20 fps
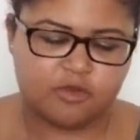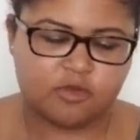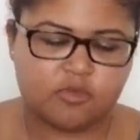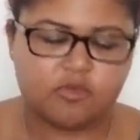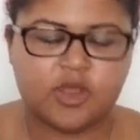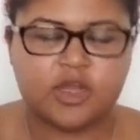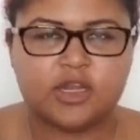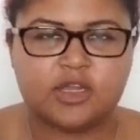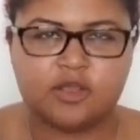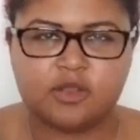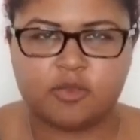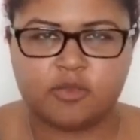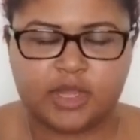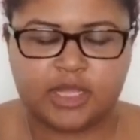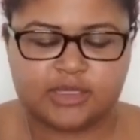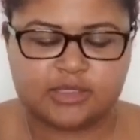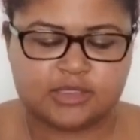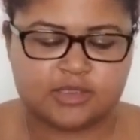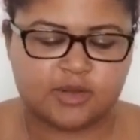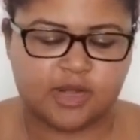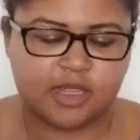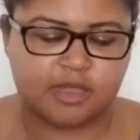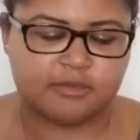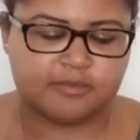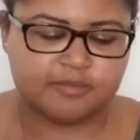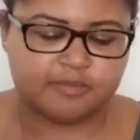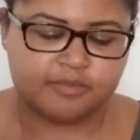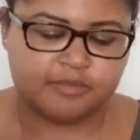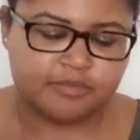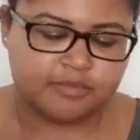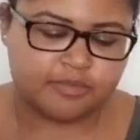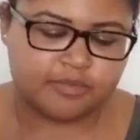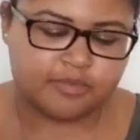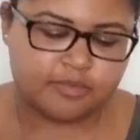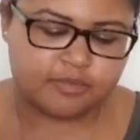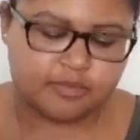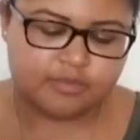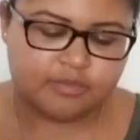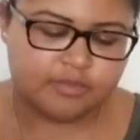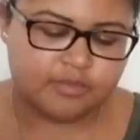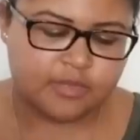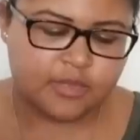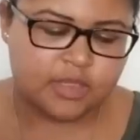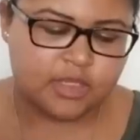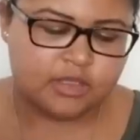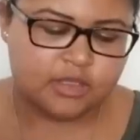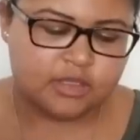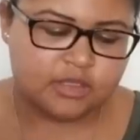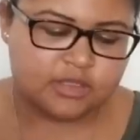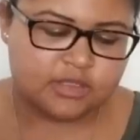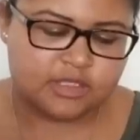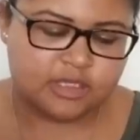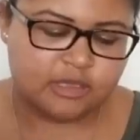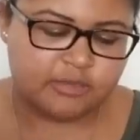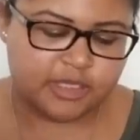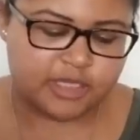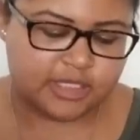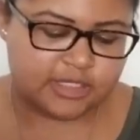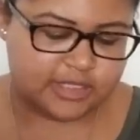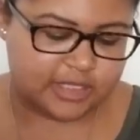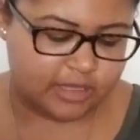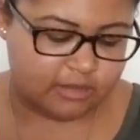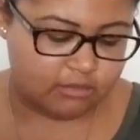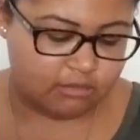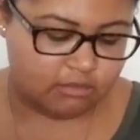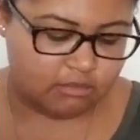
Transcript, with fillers: running your race, right? Tell me about the